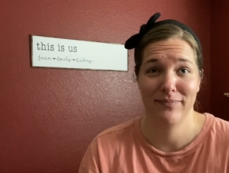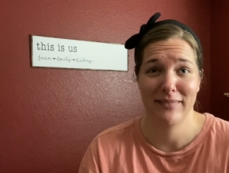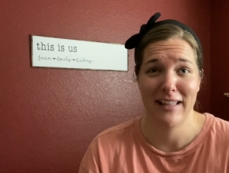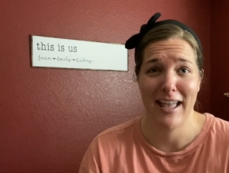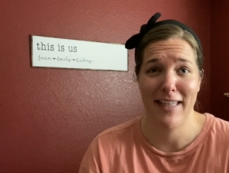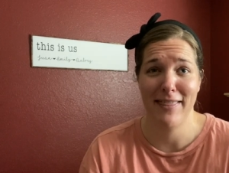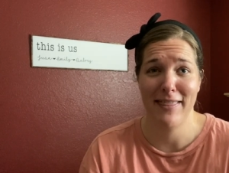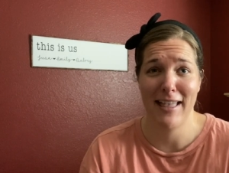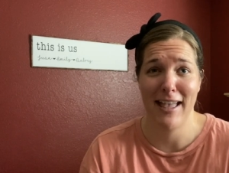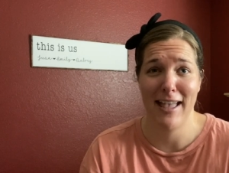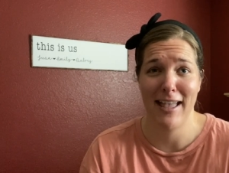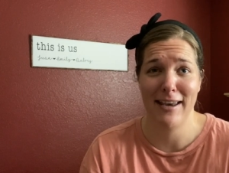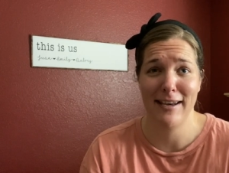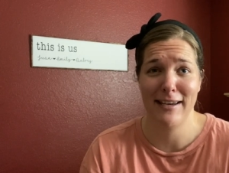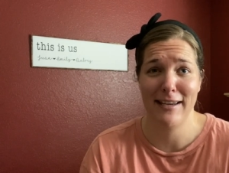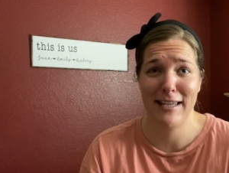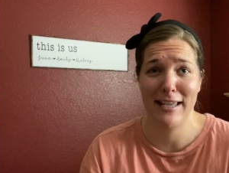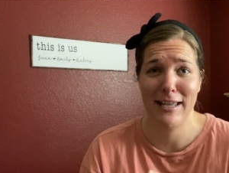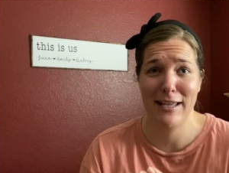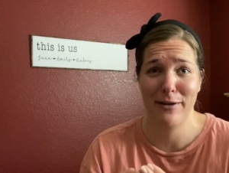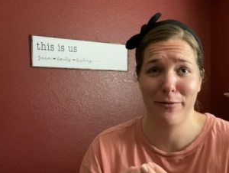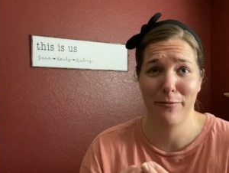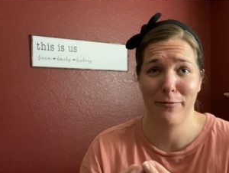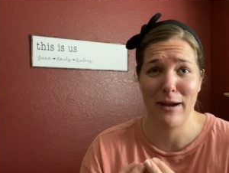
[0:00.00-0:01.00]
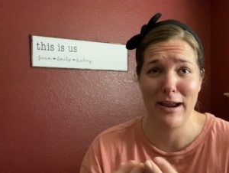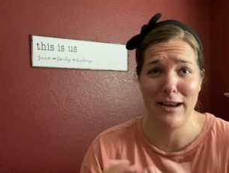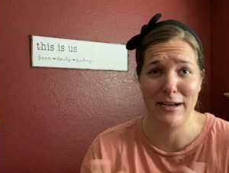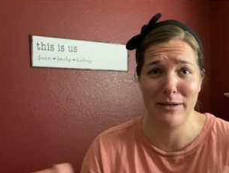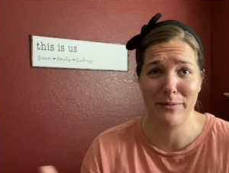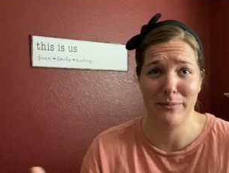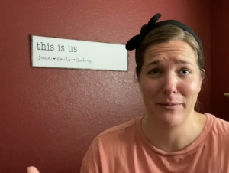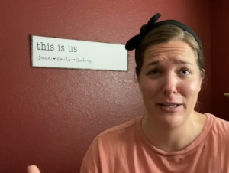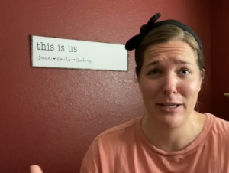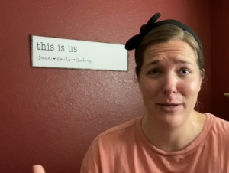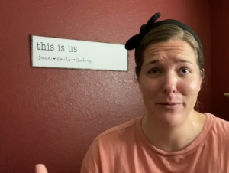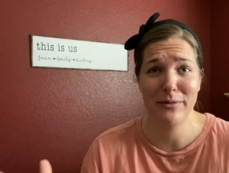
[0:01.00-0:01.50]
And then it
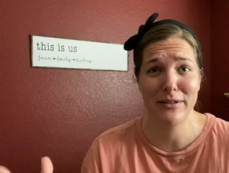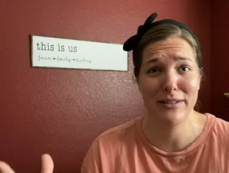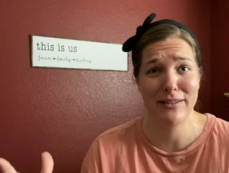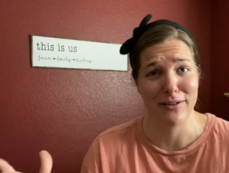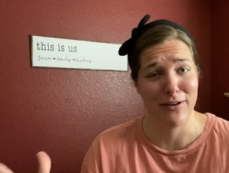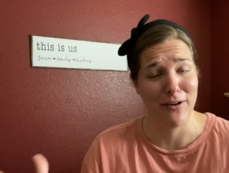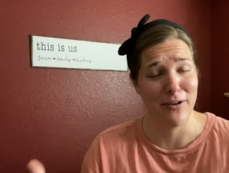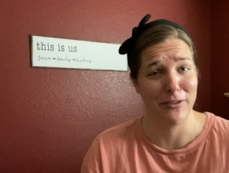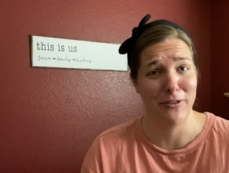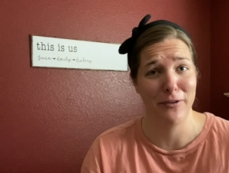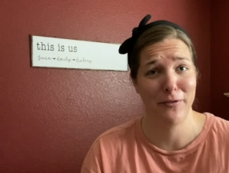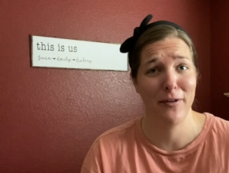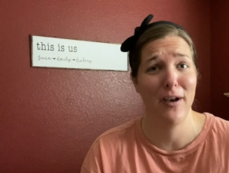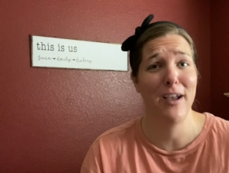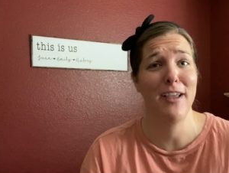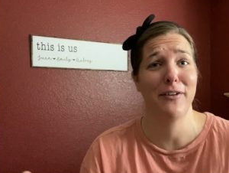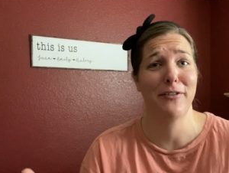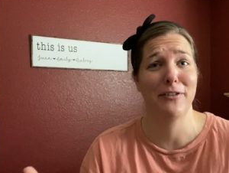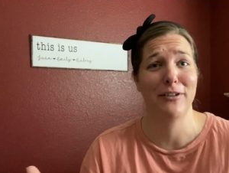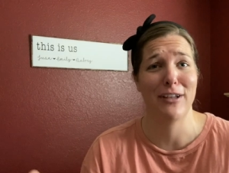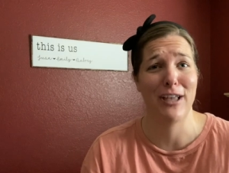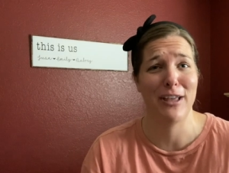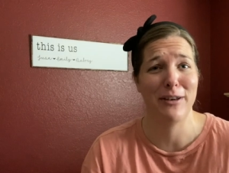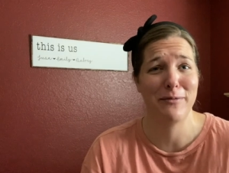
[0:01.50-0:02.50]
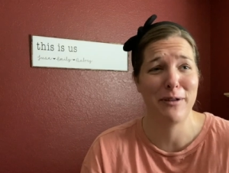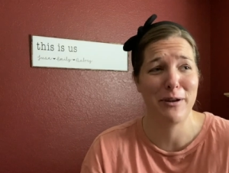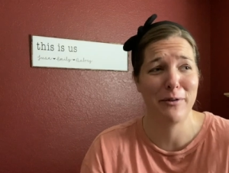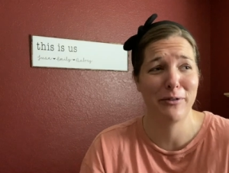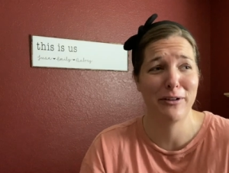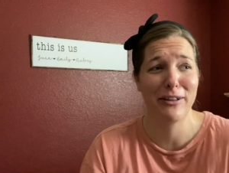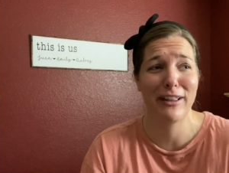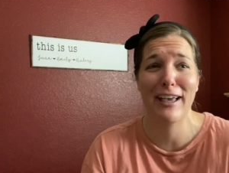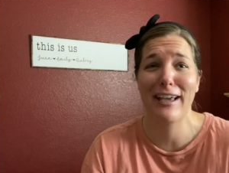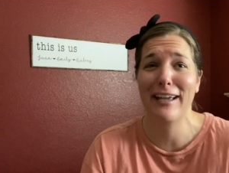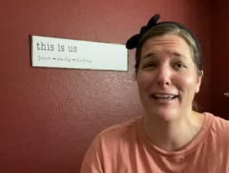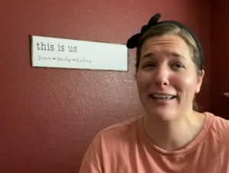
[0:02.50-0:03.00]
randomly was on the final. And we were
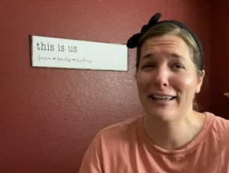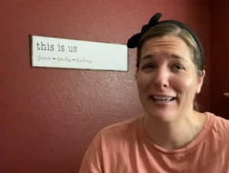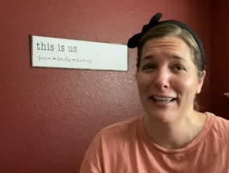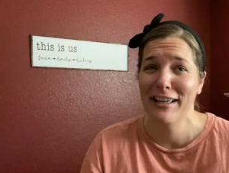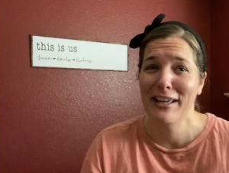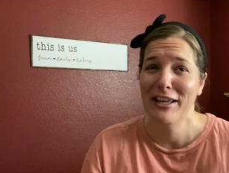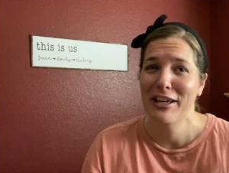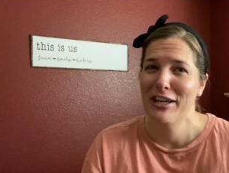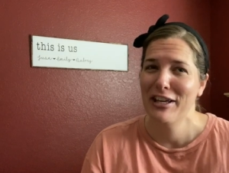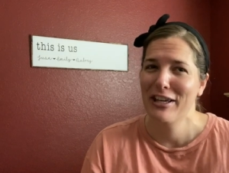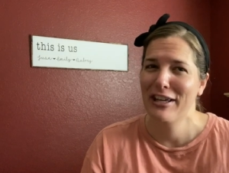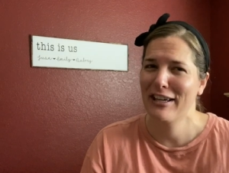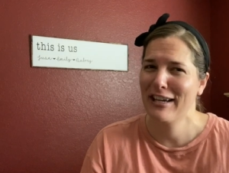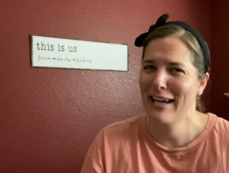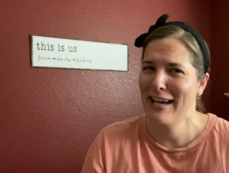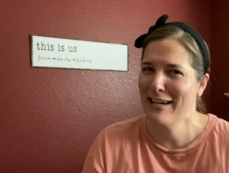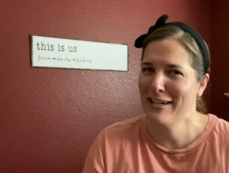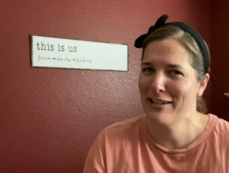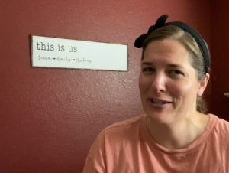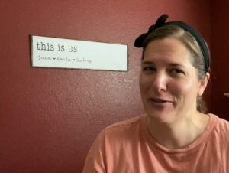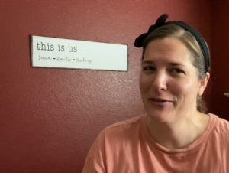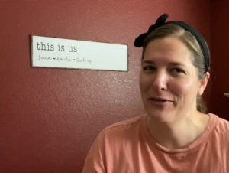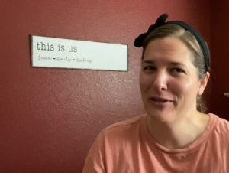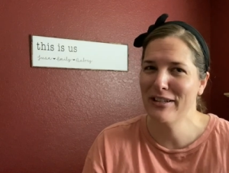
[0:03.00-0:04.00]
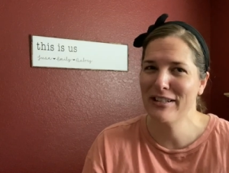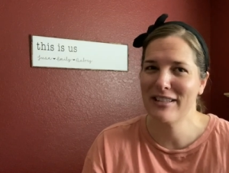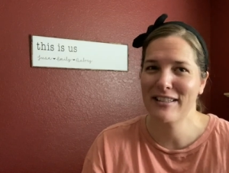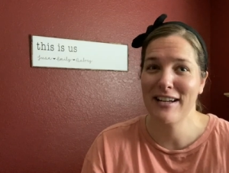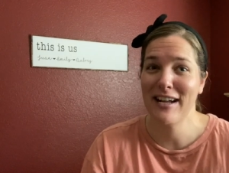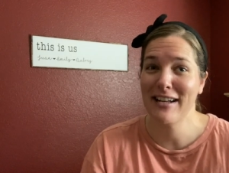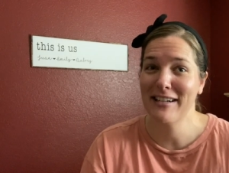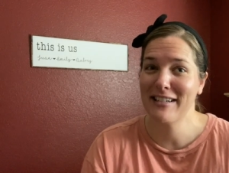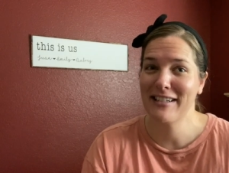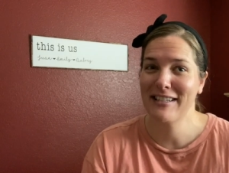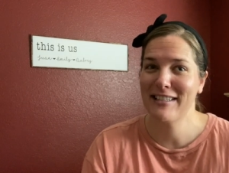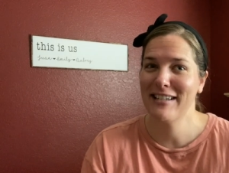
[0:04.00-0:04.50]
like, you kind of told us
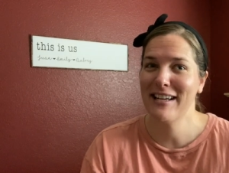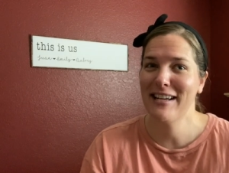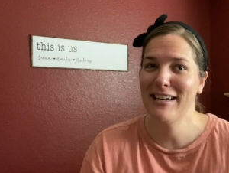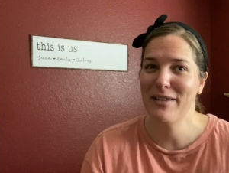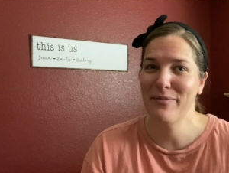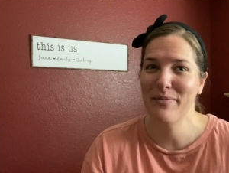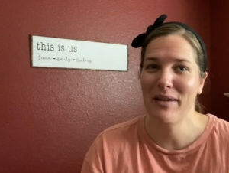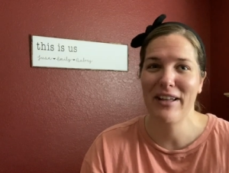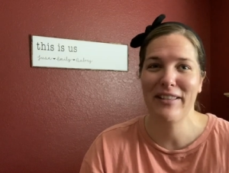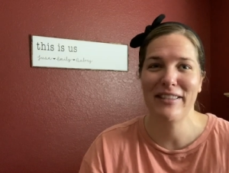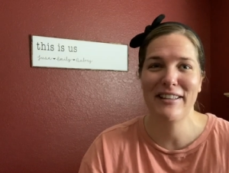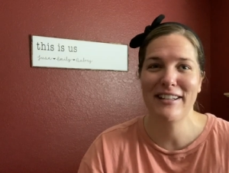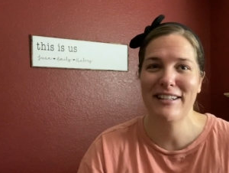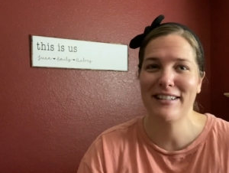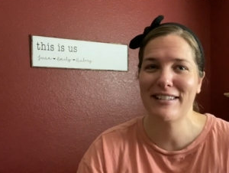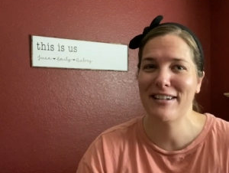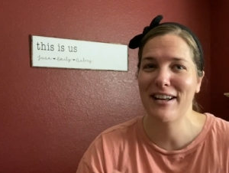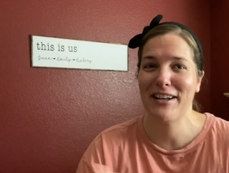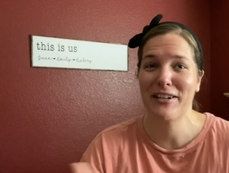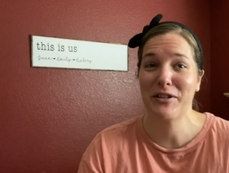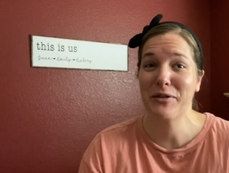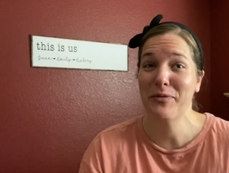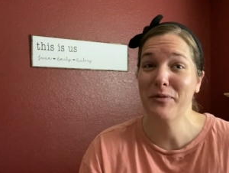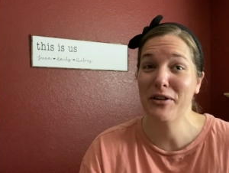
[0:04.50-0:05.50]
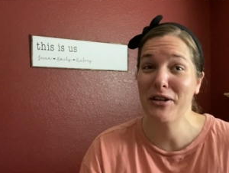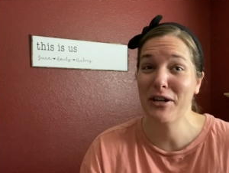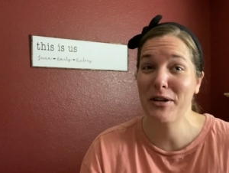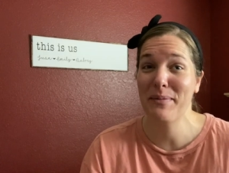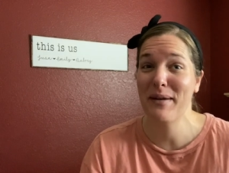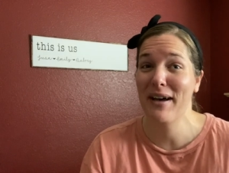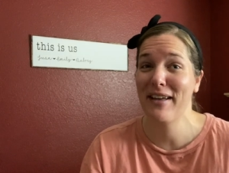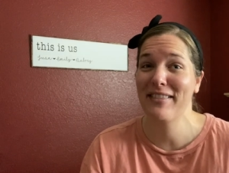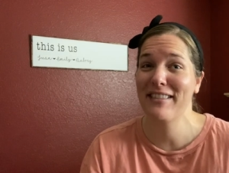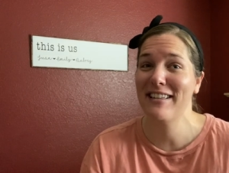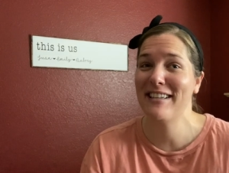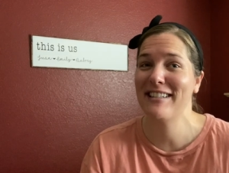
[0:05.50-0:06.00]
not to study about this, not to worry
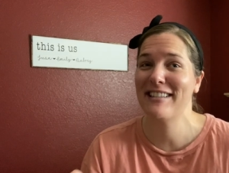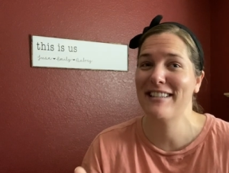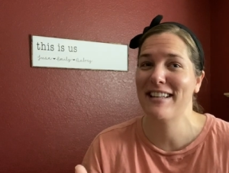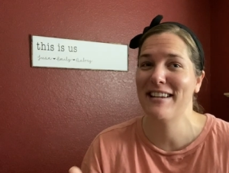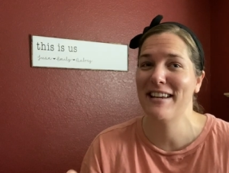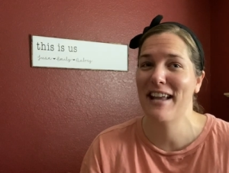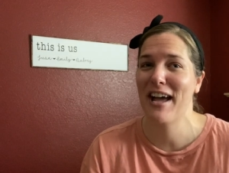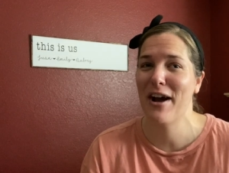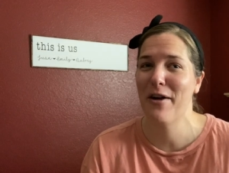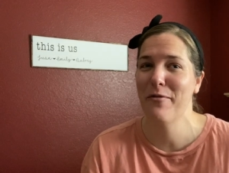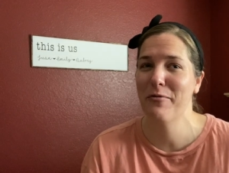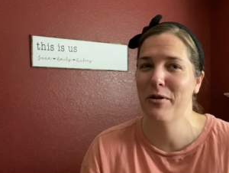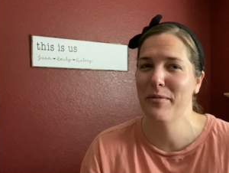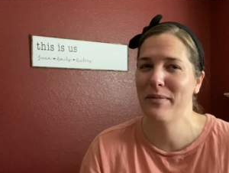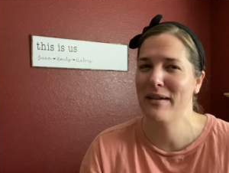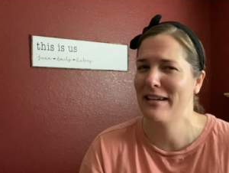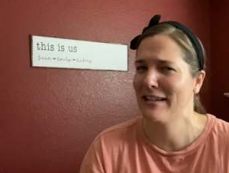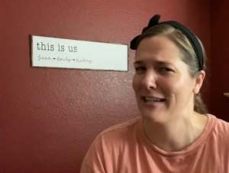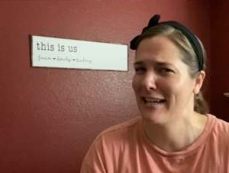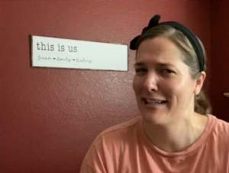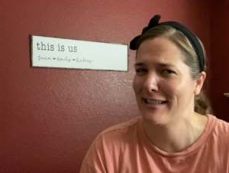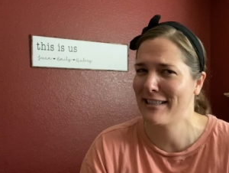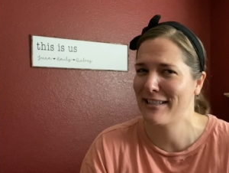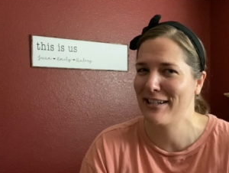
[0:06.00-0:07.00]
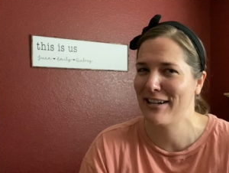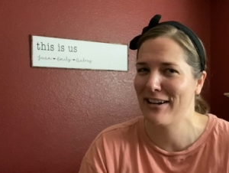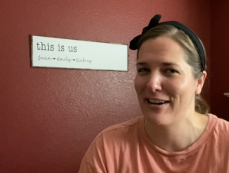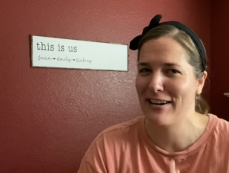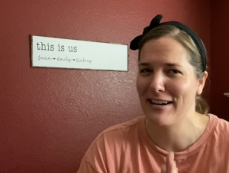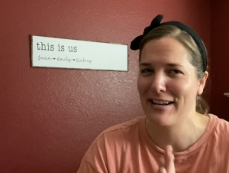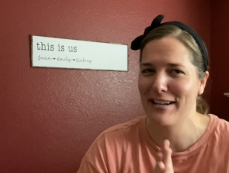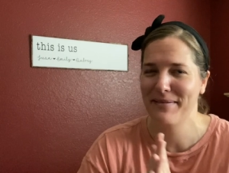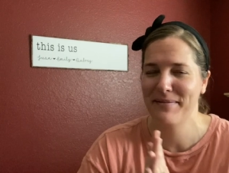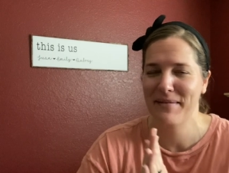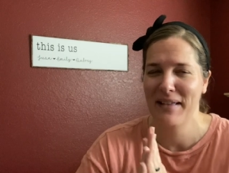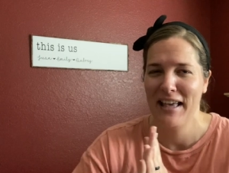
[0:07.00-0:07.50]
about this, and now we're being tested on
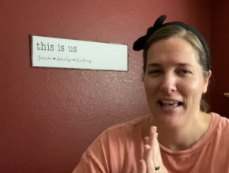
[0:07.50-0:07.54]
it.